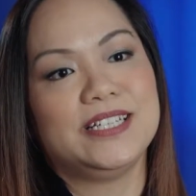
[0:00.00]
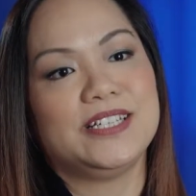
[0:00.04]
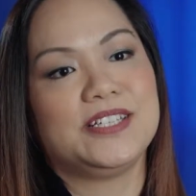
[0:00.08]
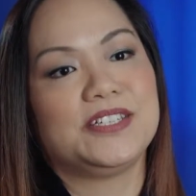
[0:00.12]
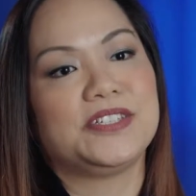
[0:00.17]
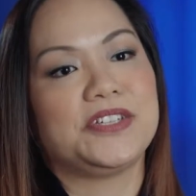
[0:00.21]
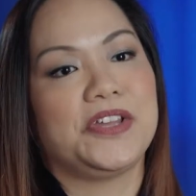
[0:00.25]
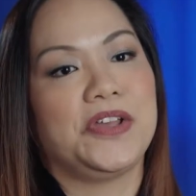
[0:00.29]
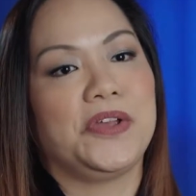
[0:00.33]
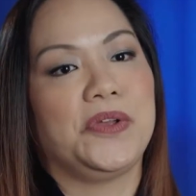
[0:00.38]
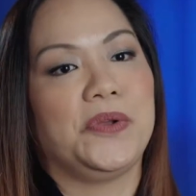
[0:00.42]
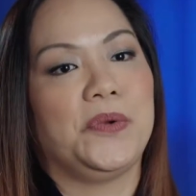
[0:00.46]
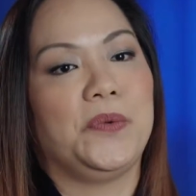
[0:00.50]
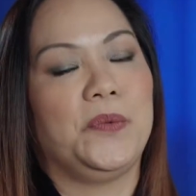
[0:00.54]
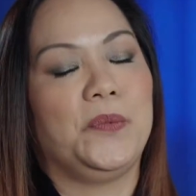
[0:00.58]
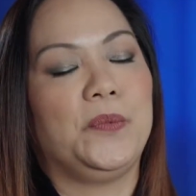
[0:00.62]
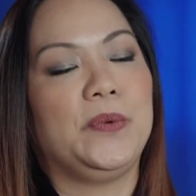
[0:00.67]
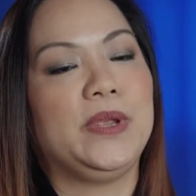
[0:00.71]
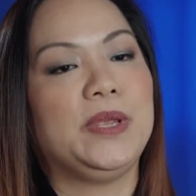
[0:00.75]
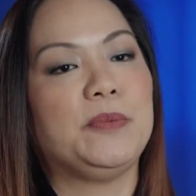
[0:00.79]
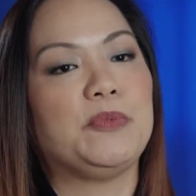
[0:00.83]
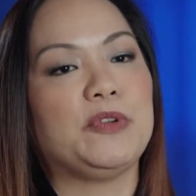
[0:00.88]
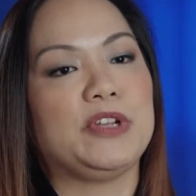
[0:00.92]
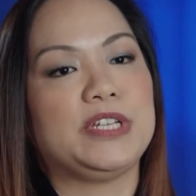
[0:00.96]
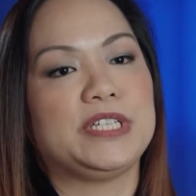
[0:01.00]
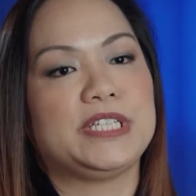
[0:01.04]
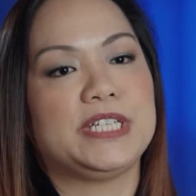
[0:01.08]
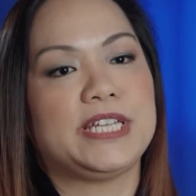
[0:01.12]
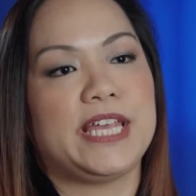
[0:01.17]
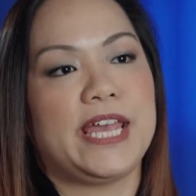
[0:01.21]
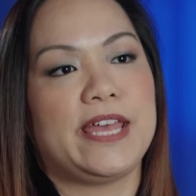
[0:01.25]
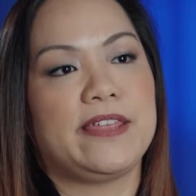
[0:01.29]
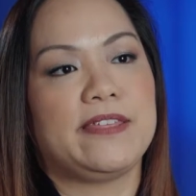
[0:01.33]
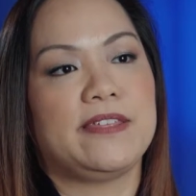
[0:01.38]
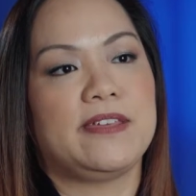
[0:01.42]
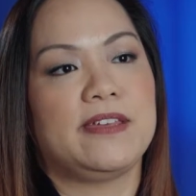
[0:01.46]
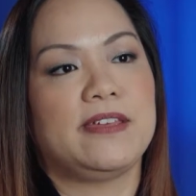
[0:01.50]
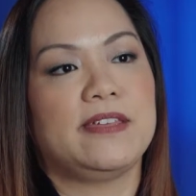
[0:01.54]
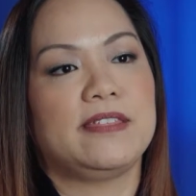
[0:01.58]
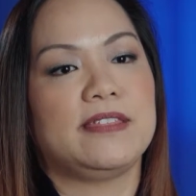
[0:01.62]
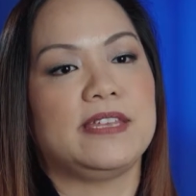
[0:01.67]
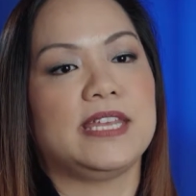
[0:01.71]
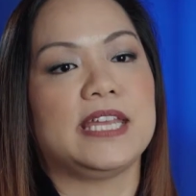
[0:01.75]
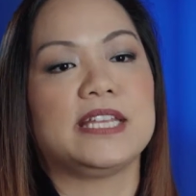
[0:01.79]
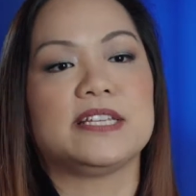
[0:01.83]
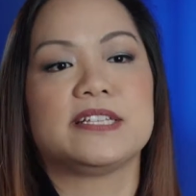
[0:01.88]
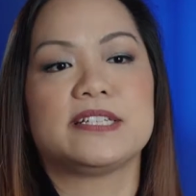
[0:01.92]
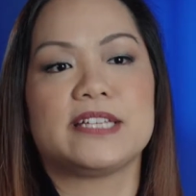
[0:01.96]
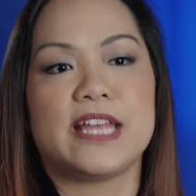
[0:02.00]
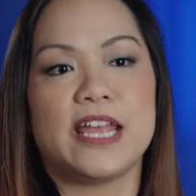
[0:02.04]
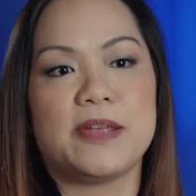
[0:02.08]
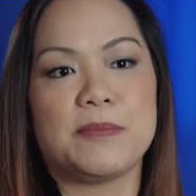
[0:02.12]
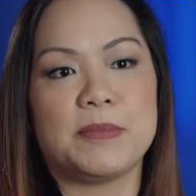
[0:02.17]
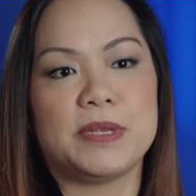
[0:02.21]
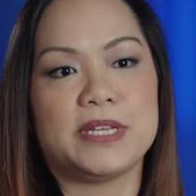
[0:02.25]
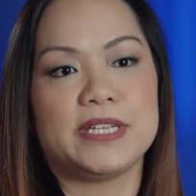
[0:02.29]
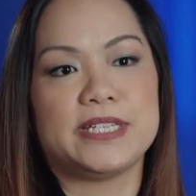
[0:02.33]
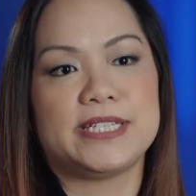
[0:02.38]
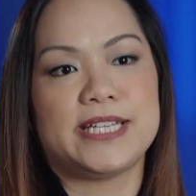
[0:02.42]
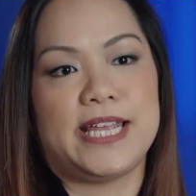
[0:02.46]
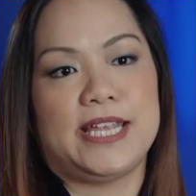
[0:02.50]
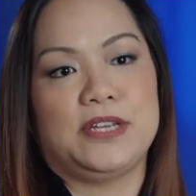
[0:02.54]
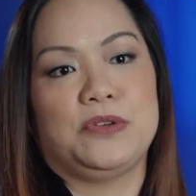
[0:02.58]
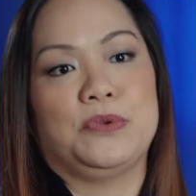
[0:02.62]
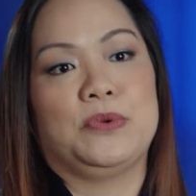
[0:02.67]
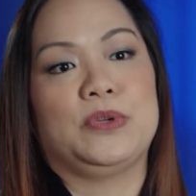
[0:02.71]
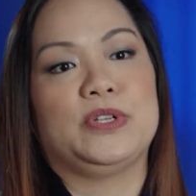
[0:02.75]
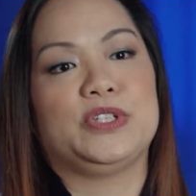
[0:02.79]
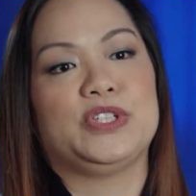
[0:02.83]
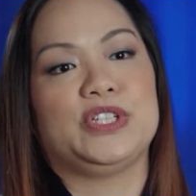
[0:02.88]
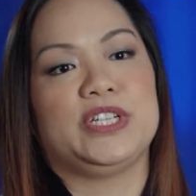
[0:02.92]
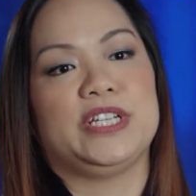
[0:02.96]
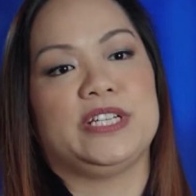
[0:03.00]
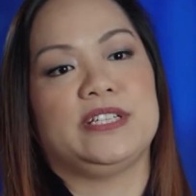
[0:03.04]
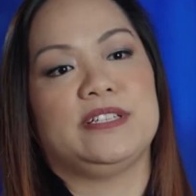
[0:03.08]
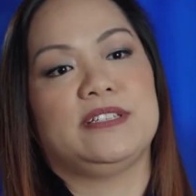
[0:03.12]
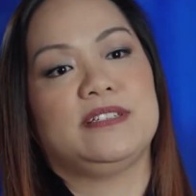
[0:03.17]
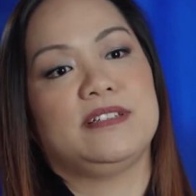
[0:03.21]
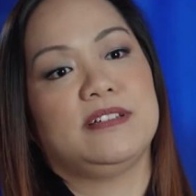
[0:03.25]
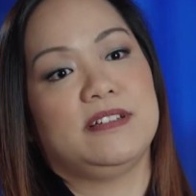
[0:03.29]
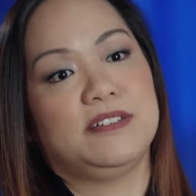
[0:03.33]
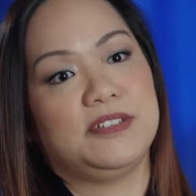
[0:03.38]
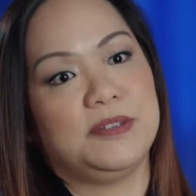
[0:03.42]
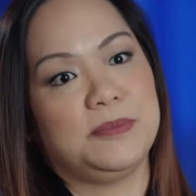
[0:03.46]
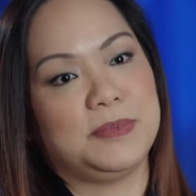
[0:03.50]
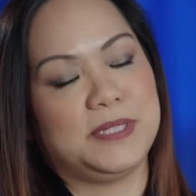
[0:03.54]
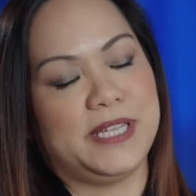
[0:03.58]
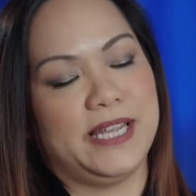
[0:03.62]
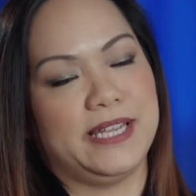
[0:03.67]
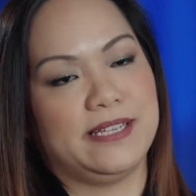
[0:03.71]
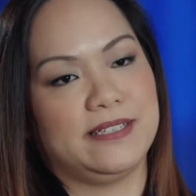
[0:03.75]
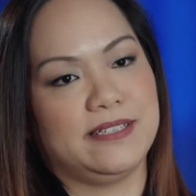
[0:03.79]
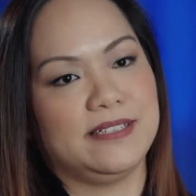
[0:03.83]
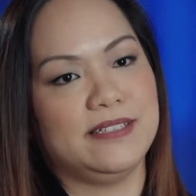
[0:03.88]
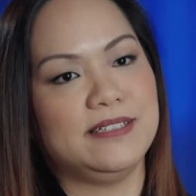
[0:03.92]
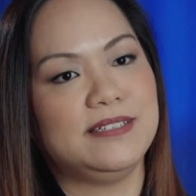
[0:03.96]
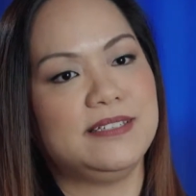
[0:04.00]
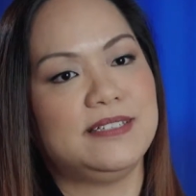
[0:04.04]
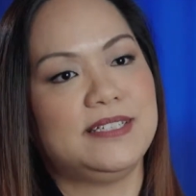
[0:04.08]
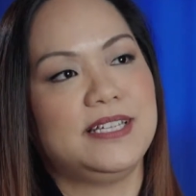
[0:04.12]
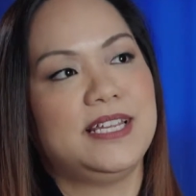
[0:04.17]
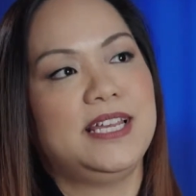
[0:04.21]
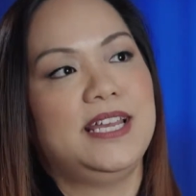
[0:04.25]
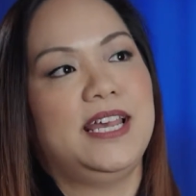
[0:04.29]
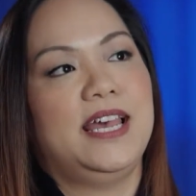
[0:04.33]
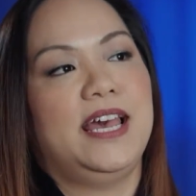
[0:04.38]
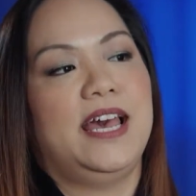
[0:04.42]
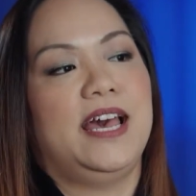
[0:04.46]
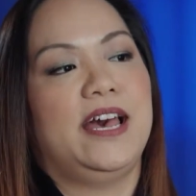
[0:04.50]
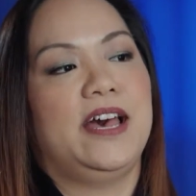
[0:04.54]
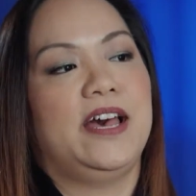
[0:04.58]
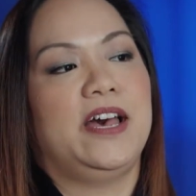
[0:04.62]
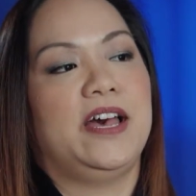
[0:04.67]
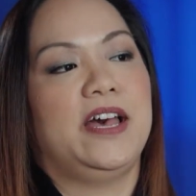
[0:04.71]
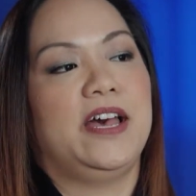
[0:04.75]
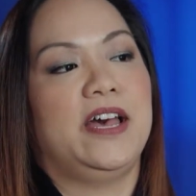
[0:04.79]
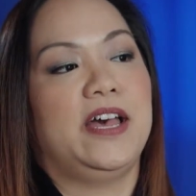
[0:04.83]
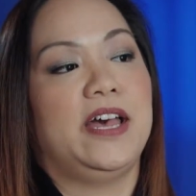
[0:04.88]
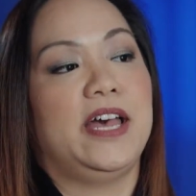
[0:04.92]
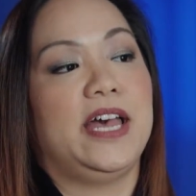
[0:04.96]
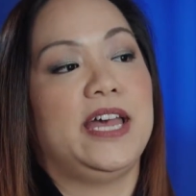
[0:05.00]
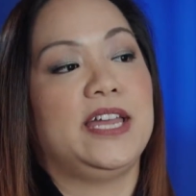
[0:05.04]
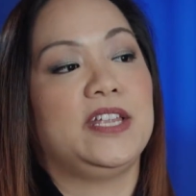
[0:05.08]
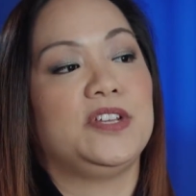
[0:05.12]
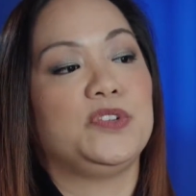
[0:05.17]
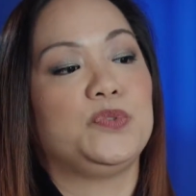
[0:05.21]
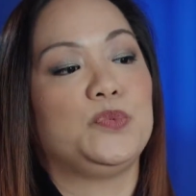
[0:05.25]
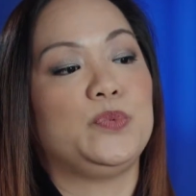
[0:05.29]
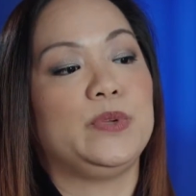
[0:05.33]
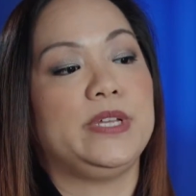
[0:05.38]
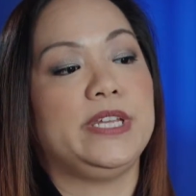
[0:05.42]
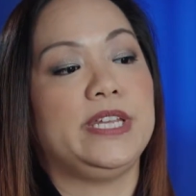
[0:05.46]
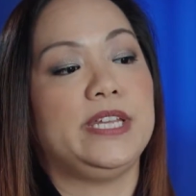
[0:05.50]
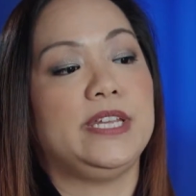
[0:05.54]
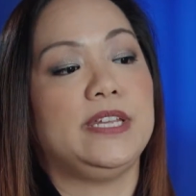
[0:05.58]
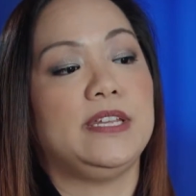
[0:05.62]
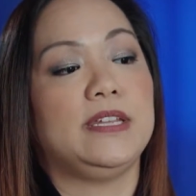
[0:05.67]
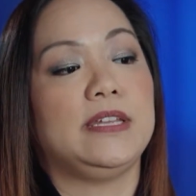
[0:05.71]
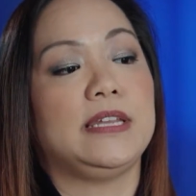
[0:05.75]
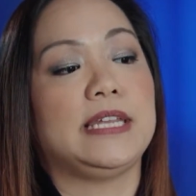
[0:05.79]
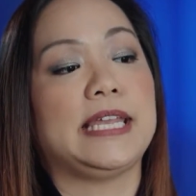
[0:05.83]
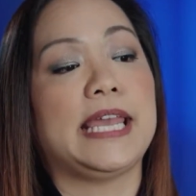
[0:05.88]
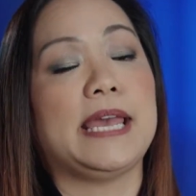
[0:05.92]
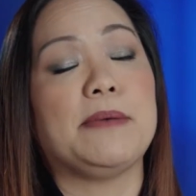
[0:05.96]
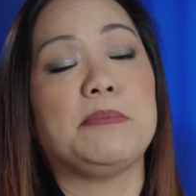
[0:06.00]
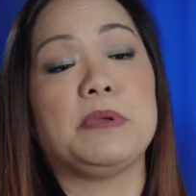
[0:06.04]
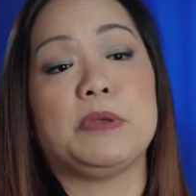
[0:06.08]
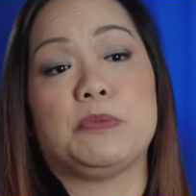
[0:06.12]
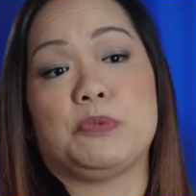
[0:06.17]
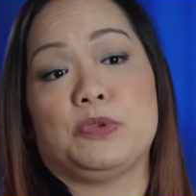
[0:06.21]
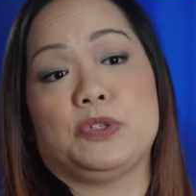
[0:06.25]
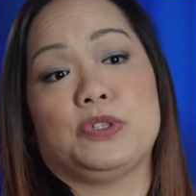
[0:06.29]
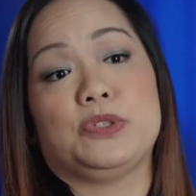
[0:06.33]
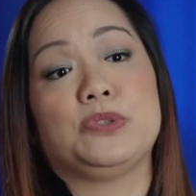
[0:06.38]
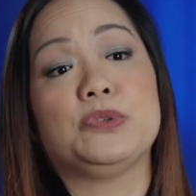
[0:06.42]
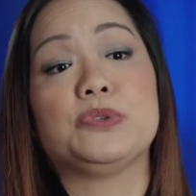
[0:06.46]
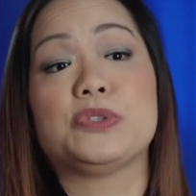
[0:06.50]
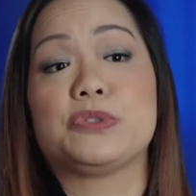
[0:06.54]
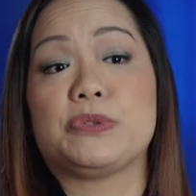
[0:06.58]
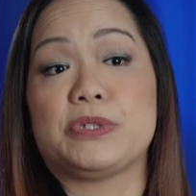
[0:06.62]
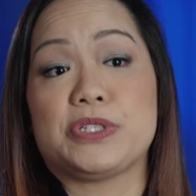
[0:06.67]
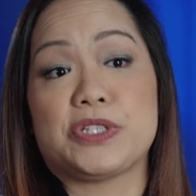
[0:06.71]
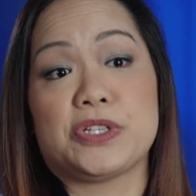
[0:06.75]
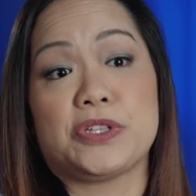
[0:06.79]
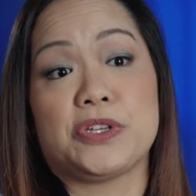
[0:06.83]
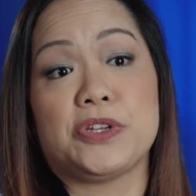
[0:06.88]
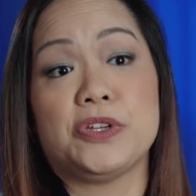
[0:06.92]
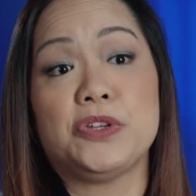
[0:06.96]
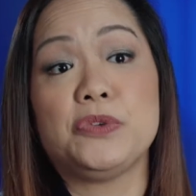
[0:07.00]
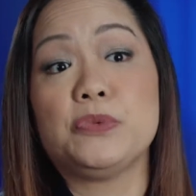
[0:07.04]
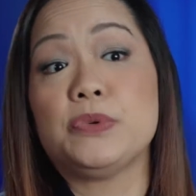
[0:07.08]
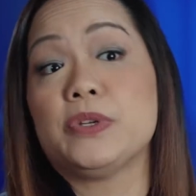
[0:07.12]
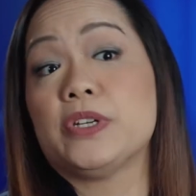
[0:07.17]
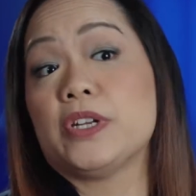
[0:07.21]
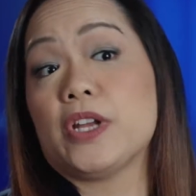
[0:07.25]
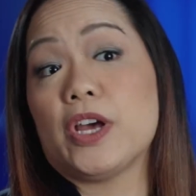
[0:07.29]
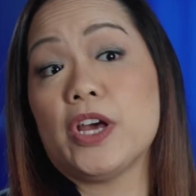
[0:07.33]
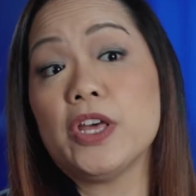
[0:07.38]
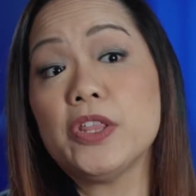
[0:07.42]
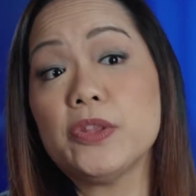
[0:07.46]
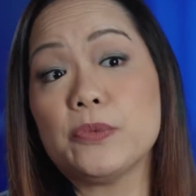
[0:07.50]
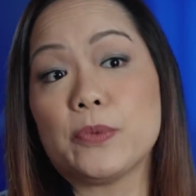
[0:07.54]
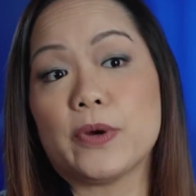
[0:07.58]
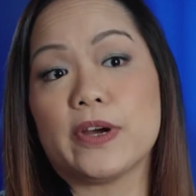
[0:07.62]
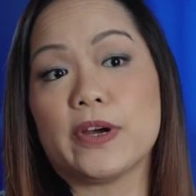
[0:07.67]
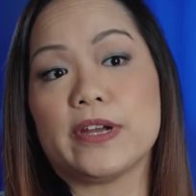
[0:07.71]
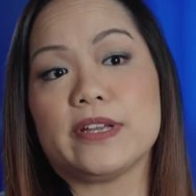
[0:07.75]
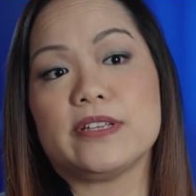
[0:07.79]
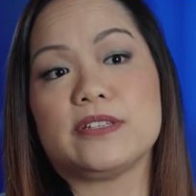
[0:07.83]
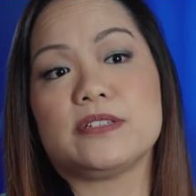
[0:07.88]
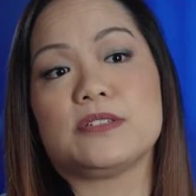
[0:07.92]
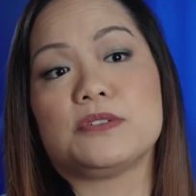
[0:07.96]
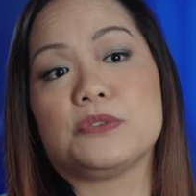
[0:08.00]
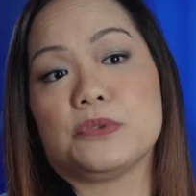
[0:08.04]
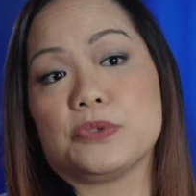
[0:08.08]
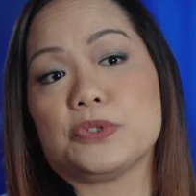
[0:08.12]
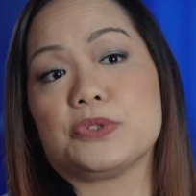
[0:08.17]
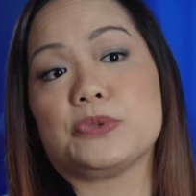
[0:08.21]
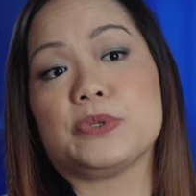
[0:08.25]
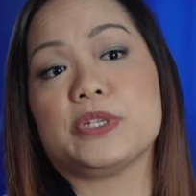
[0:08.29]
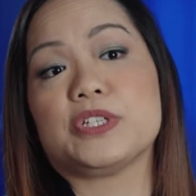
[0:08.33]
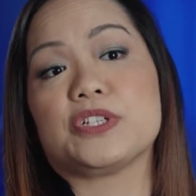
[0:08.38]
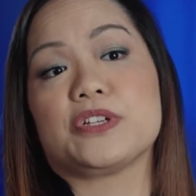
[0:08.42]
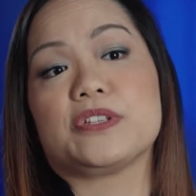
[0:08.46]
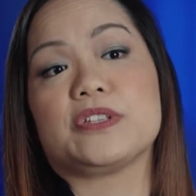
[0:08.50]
So we bring together the entertainment, technology and startup sectors, and we get people to talk to each other who wouldn't otherwise talk to each